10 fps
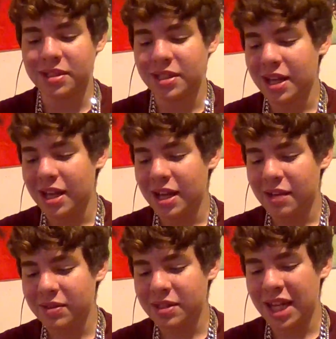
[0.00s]
It
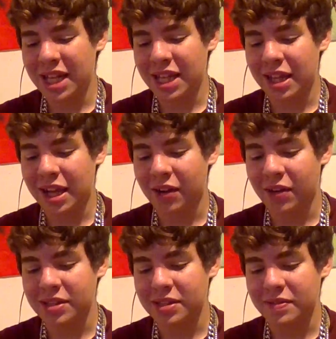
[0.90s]
wasn't like anything like
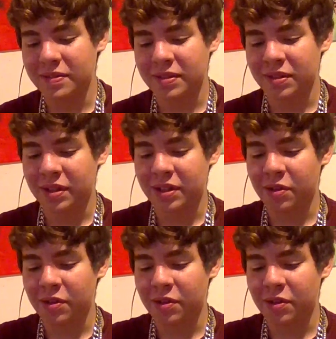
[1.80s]
aggressive, and like,